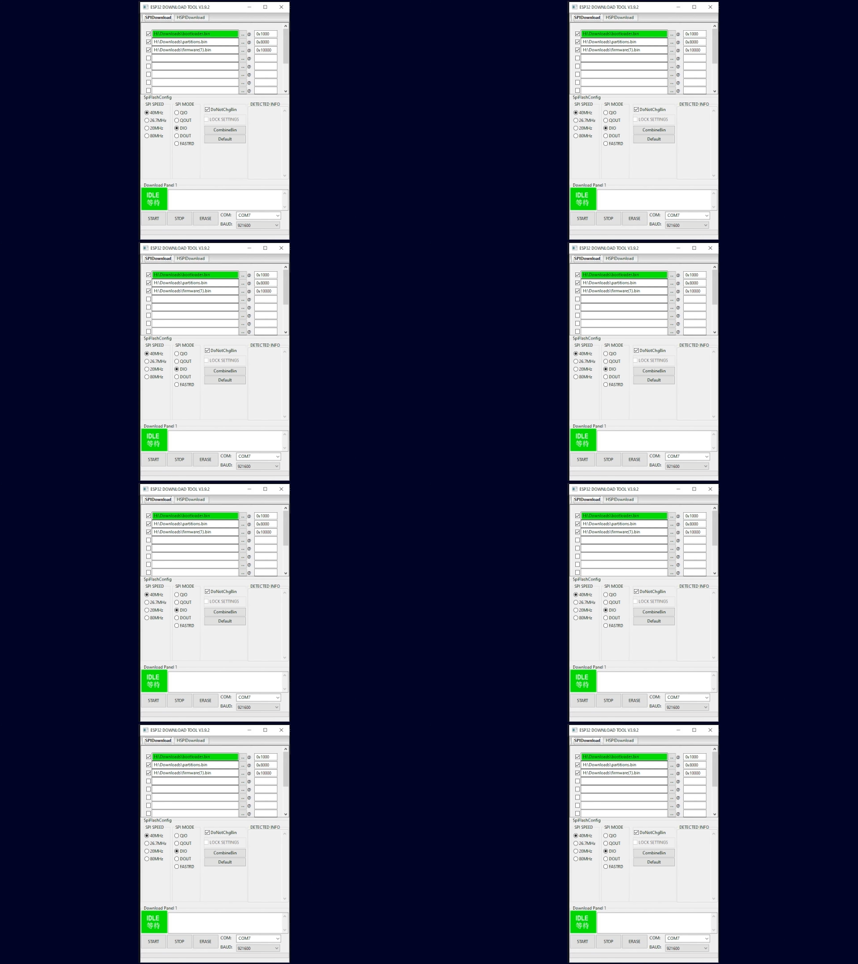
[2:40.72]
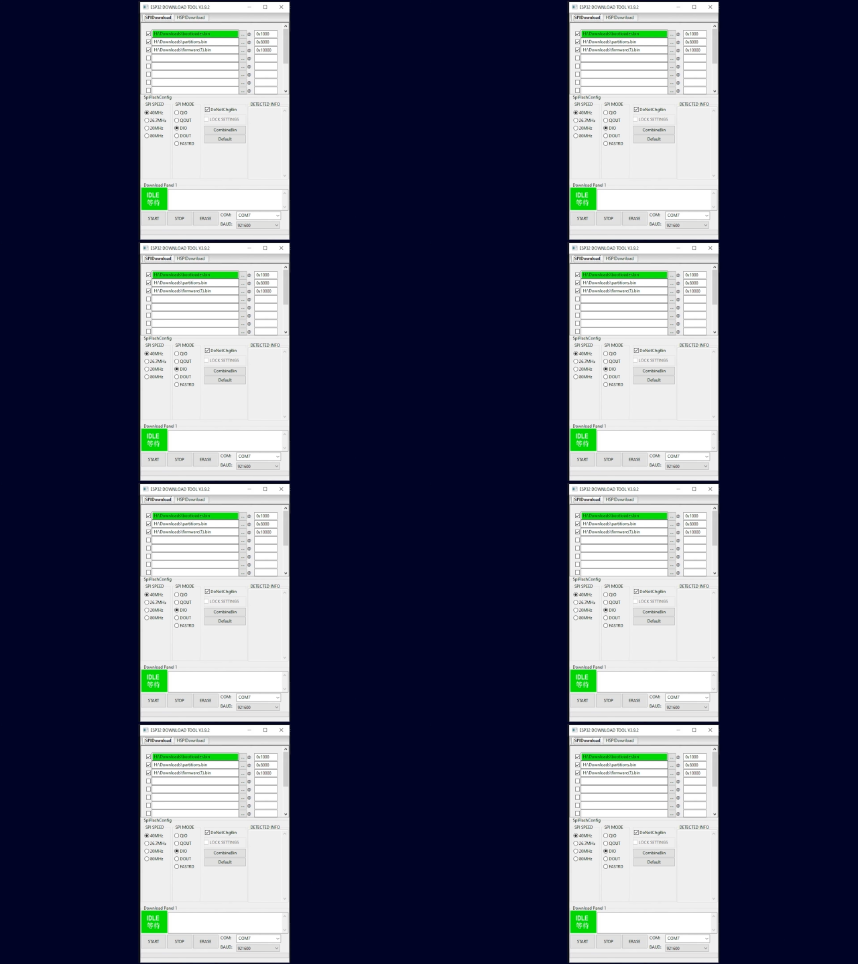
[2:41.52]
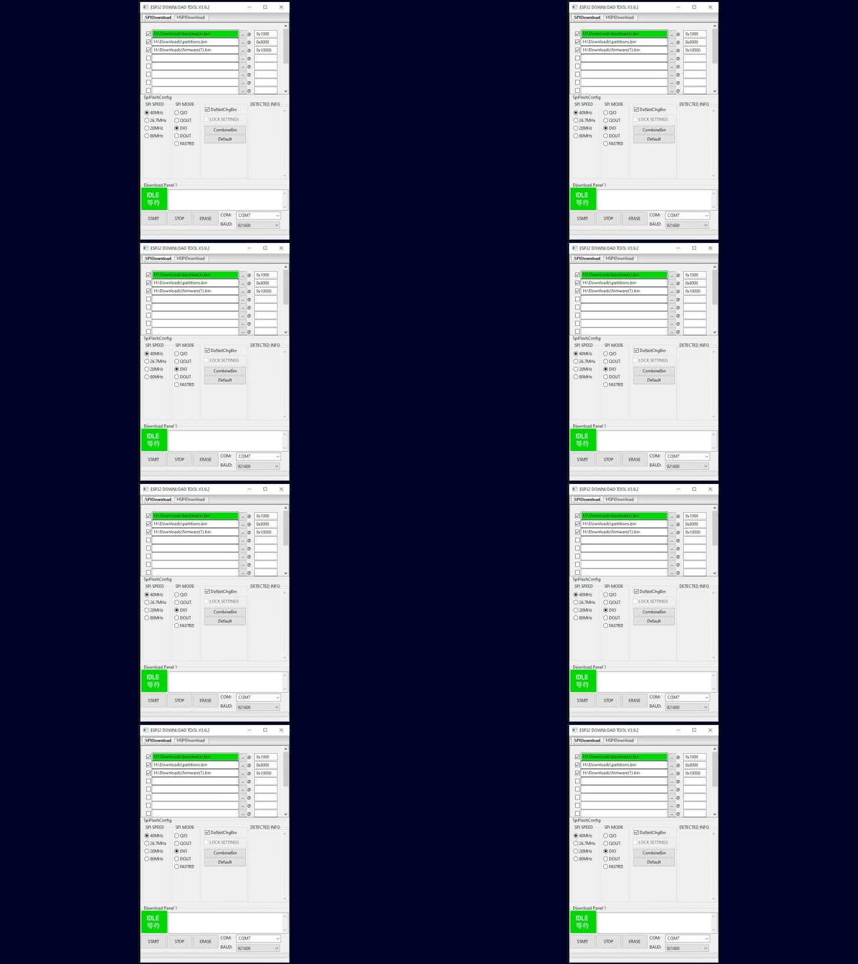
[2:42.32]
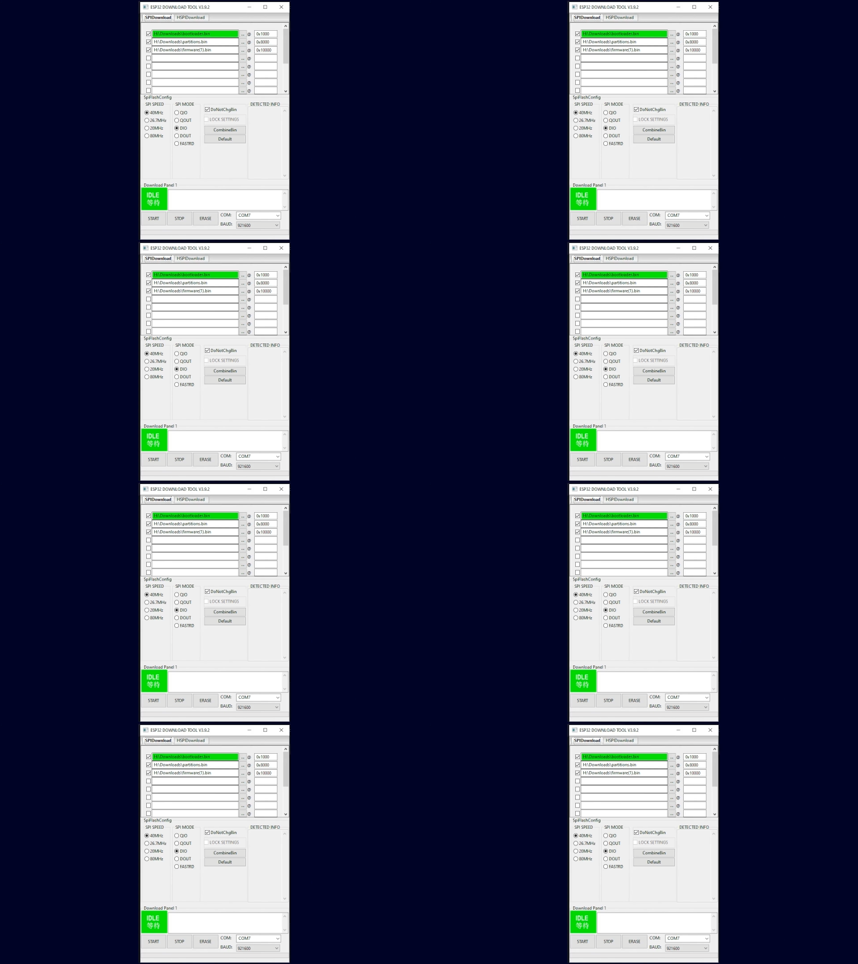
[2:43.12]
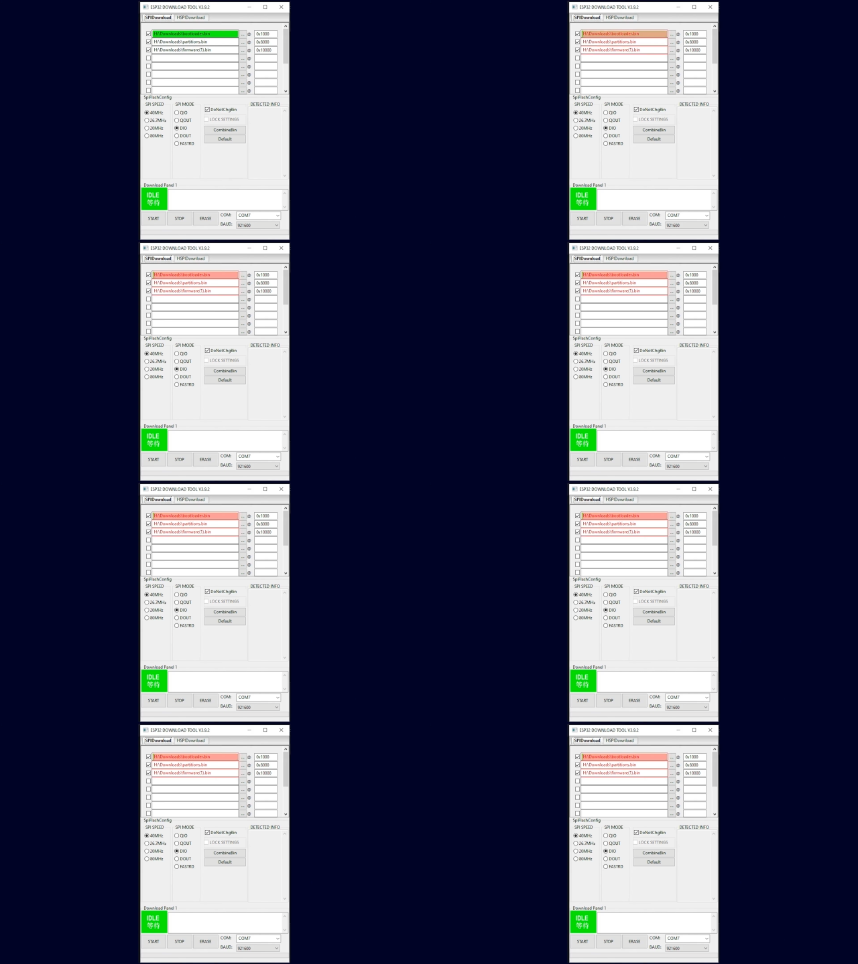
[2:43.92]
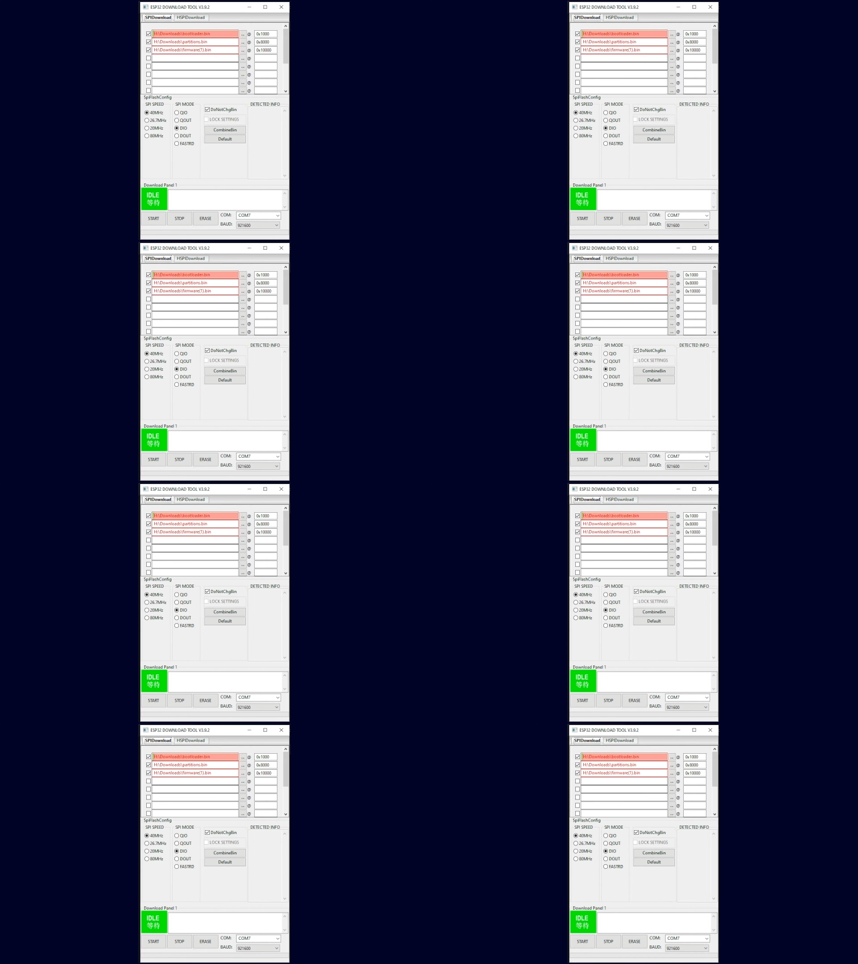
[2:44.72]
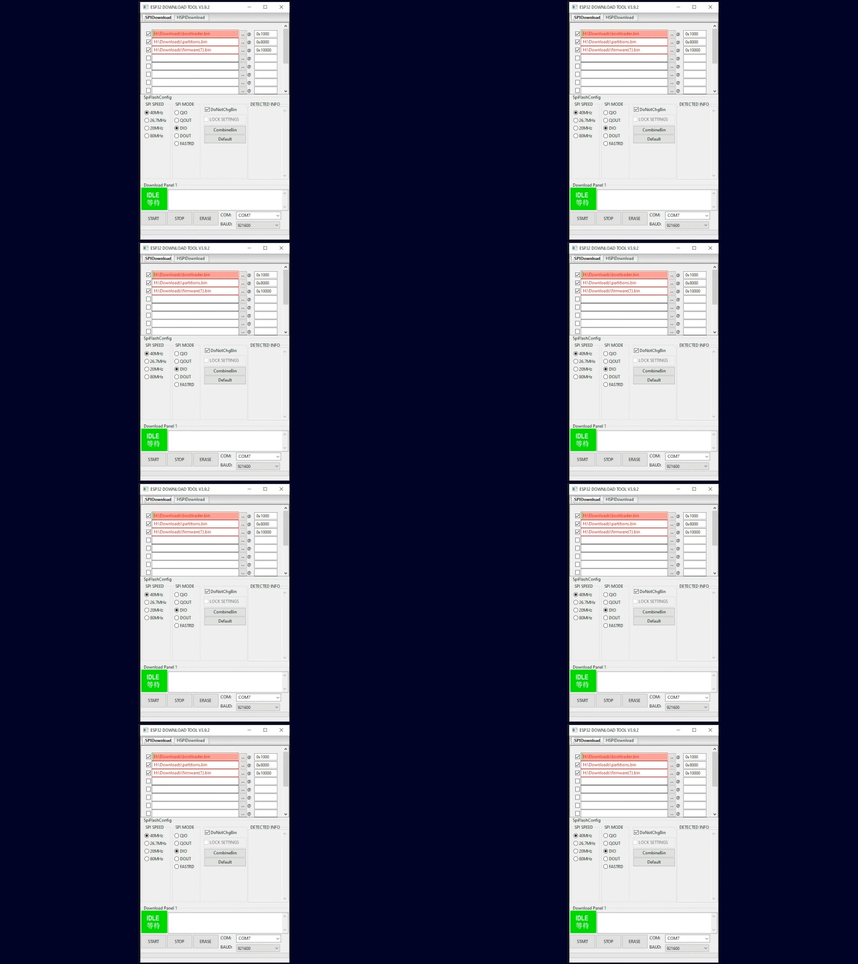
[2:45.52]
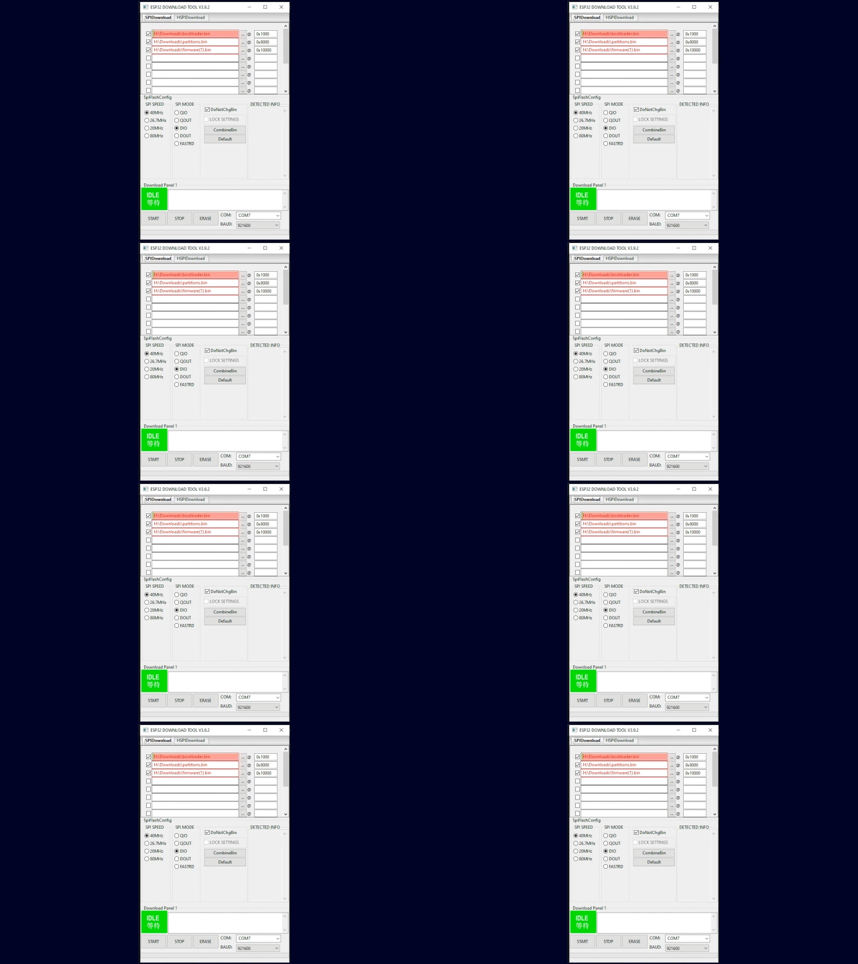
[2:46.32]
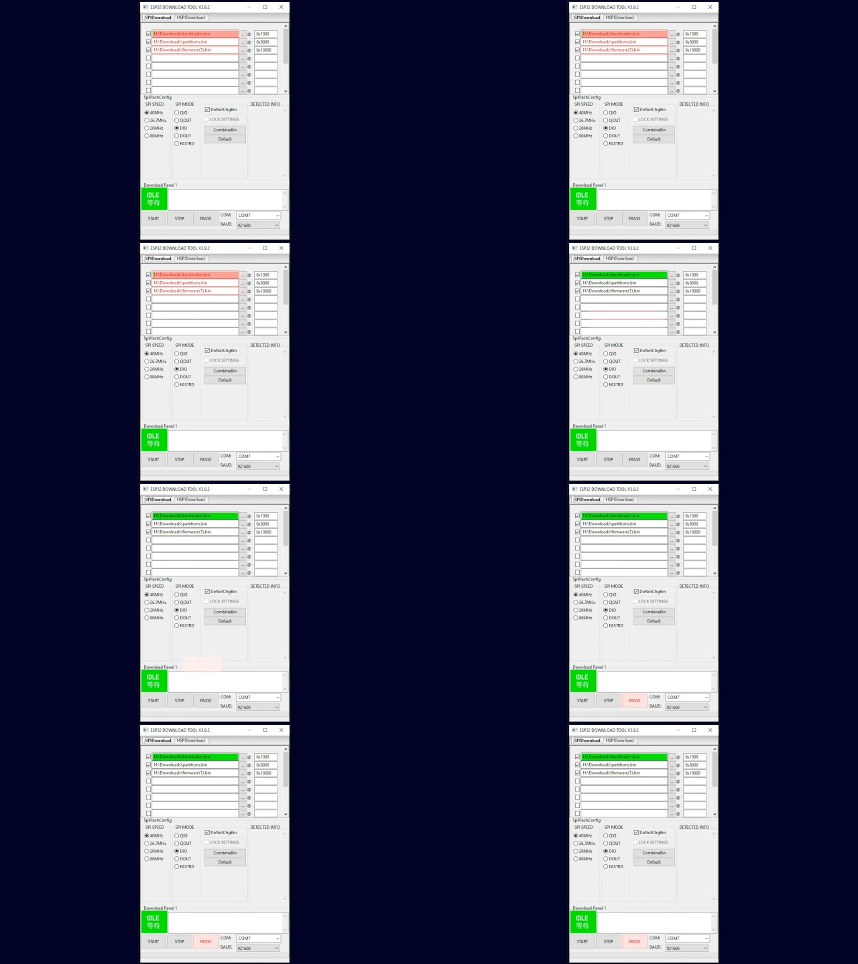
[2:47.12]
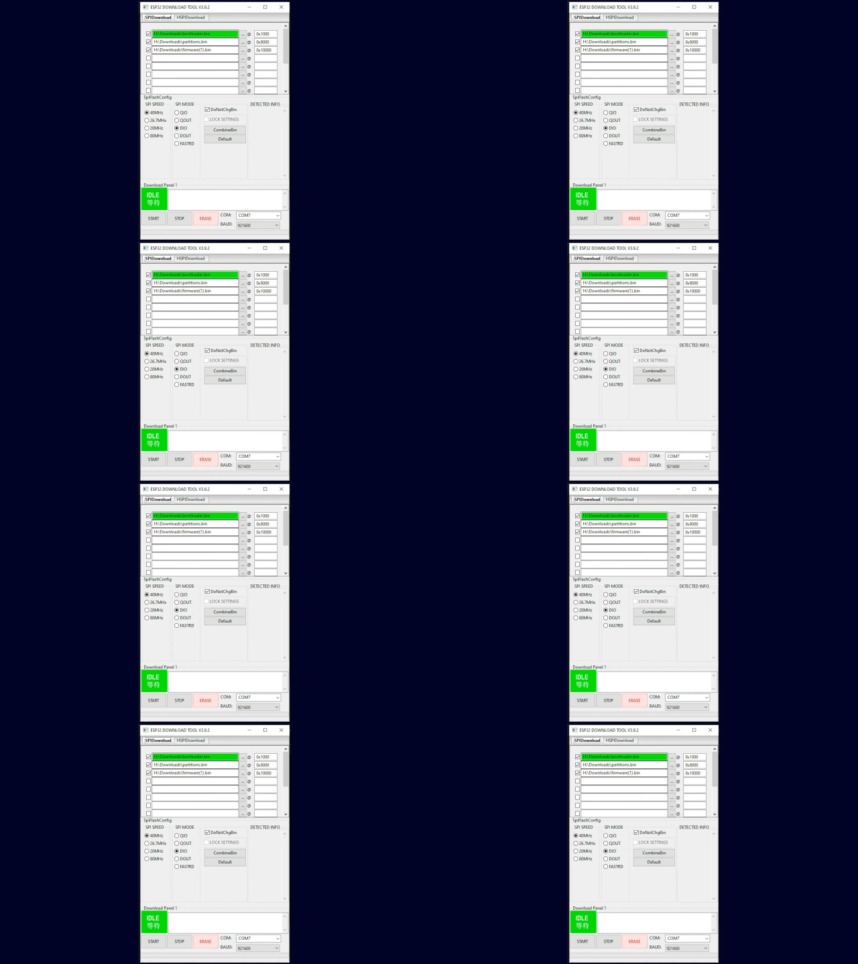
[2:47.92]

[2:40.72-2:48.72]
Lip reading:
(no speaker visible)